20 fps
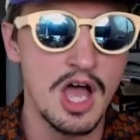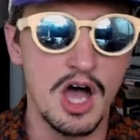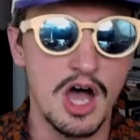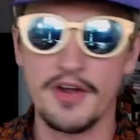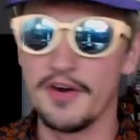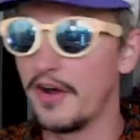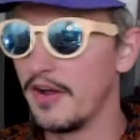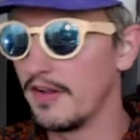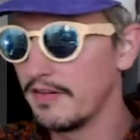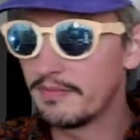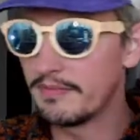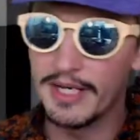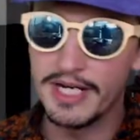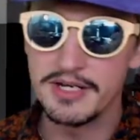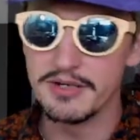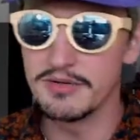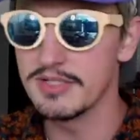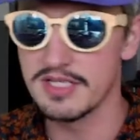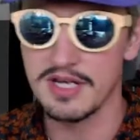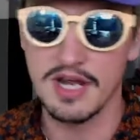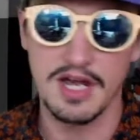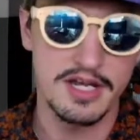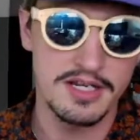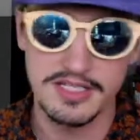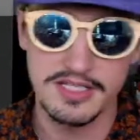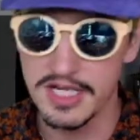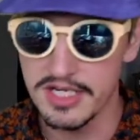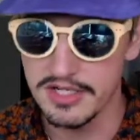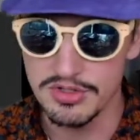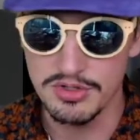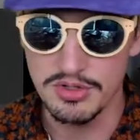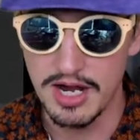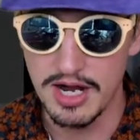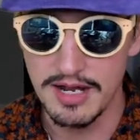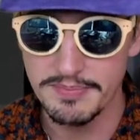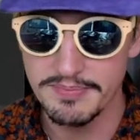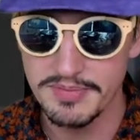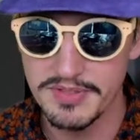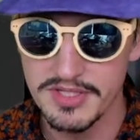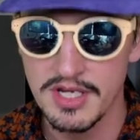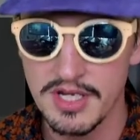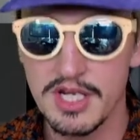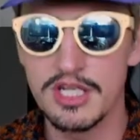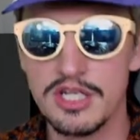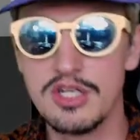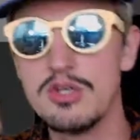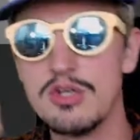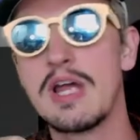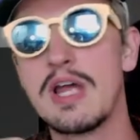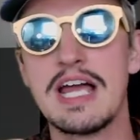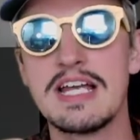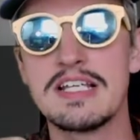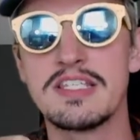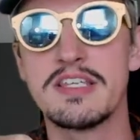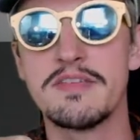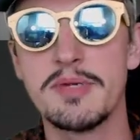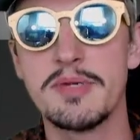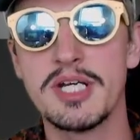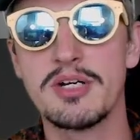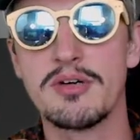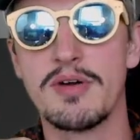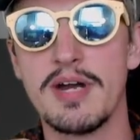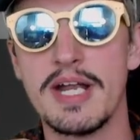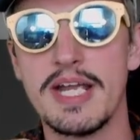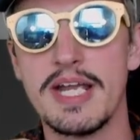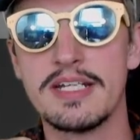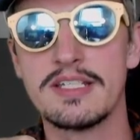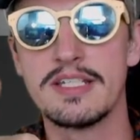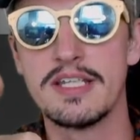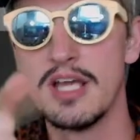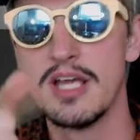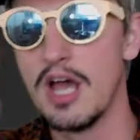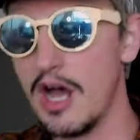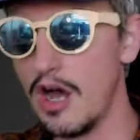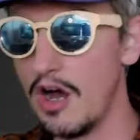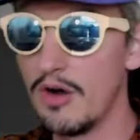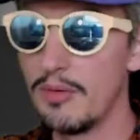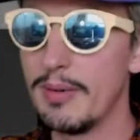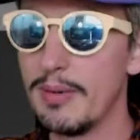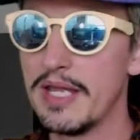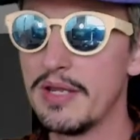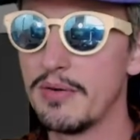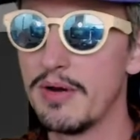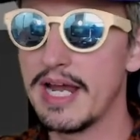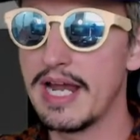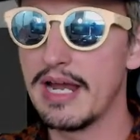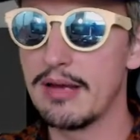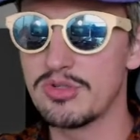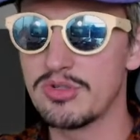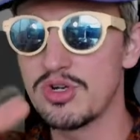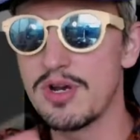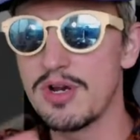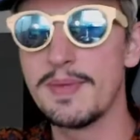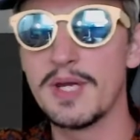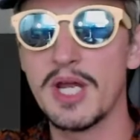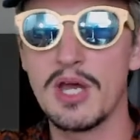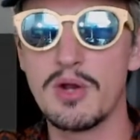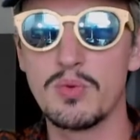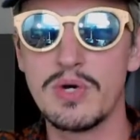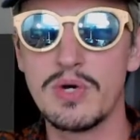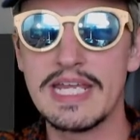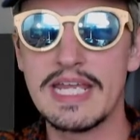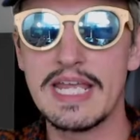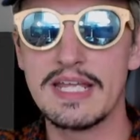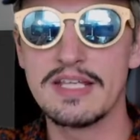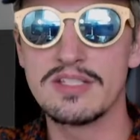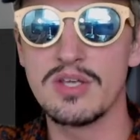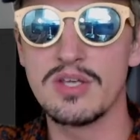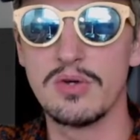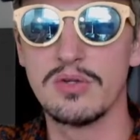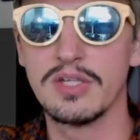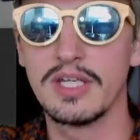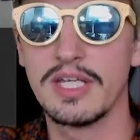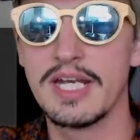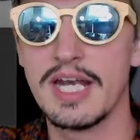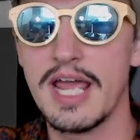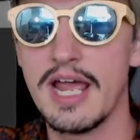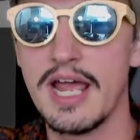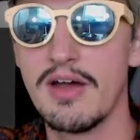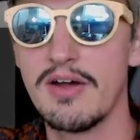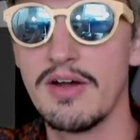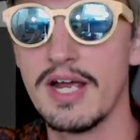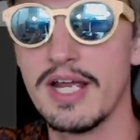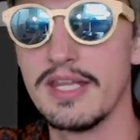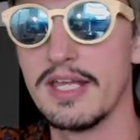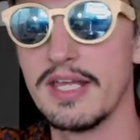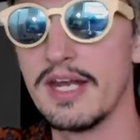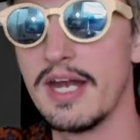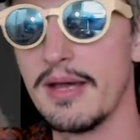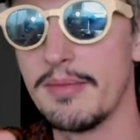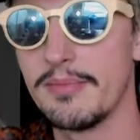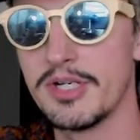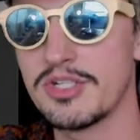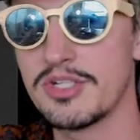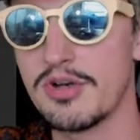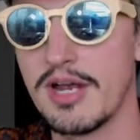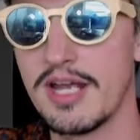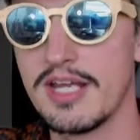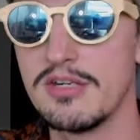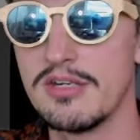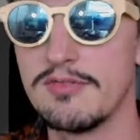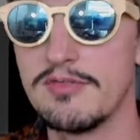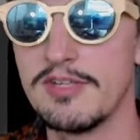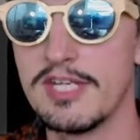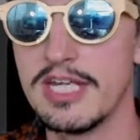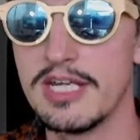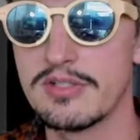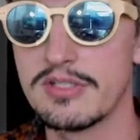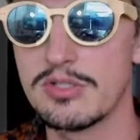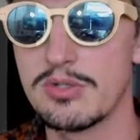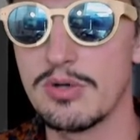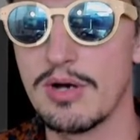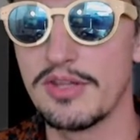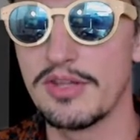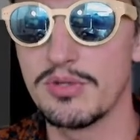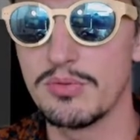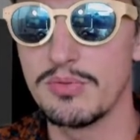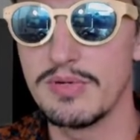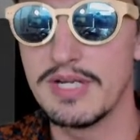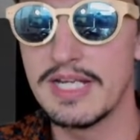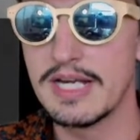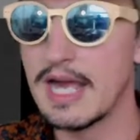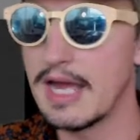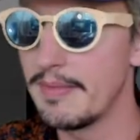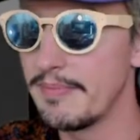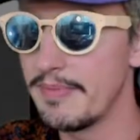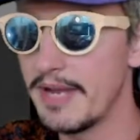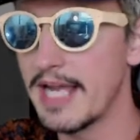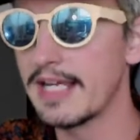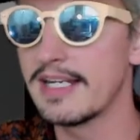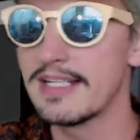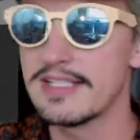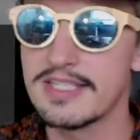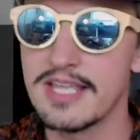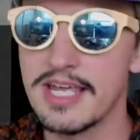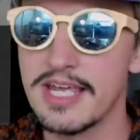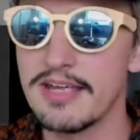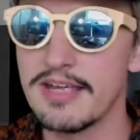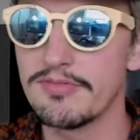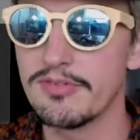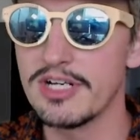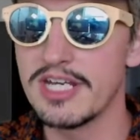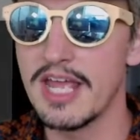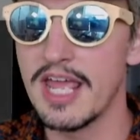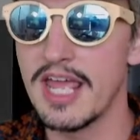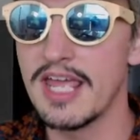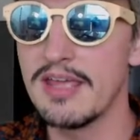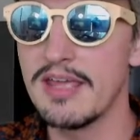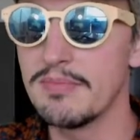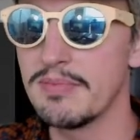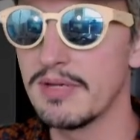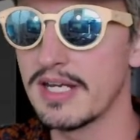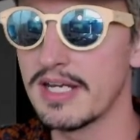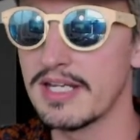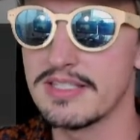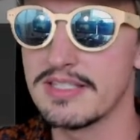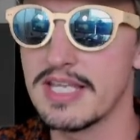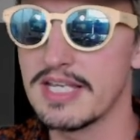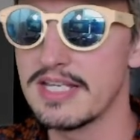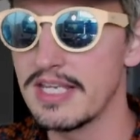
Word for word: on all of my newest content drops. You guys have been great. Oh, by the way, I'm streaming on weekends only now, and then I'm gonna try and do videos throughout the week. I'm not gonna say every day because they